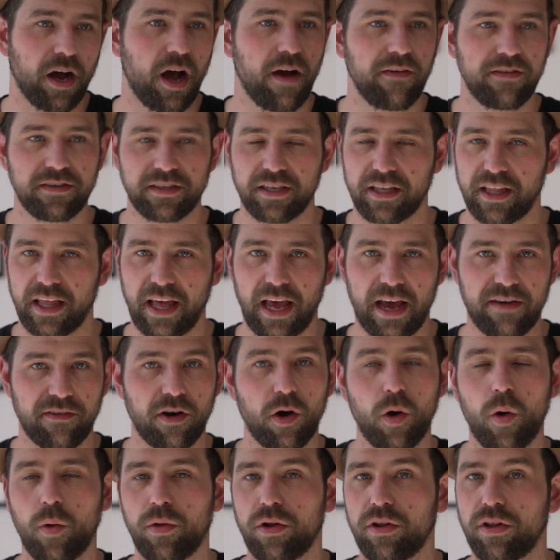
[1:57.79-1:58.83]
Obviously they have a
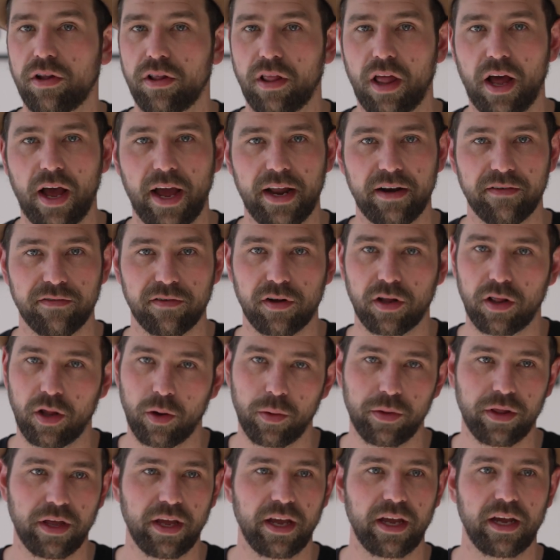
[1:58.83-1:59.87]
whole other line of
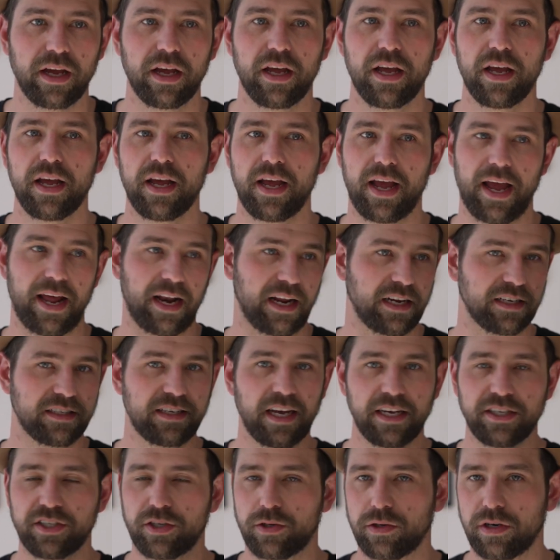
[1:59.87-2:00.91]
clothing and
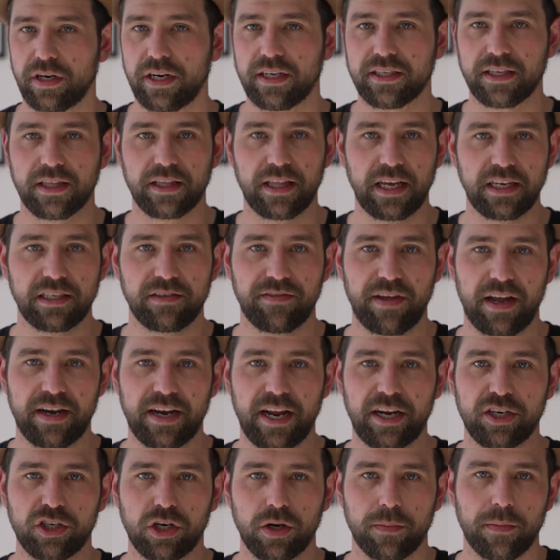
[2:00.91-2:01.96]
accessories and things of that
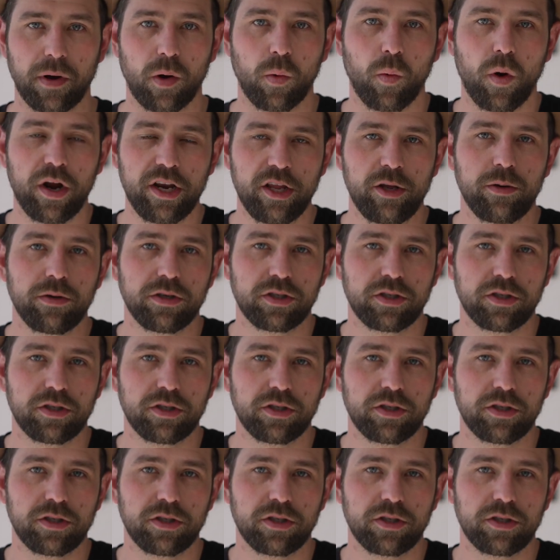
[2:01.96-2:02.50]
nature, but what do you